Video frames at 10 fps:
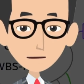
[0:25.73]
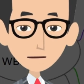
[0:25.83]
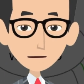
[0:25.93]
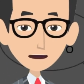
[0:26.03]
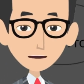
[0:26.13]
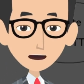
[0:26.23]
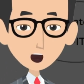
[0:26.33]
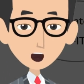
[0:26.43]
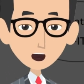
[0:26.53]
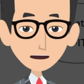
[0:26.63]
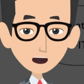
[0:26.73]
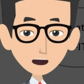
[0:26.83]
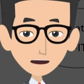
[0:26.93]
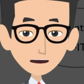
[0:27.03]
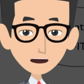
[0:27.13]
I think by now you
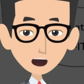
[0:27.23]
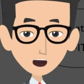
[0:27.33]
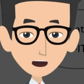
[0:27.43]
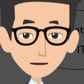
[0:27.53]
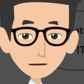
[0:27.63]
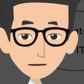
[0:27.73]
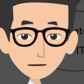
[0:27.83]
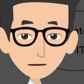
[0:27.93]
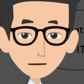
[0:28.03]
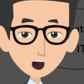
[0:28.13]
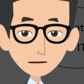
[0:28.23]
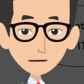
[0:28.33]
already know that not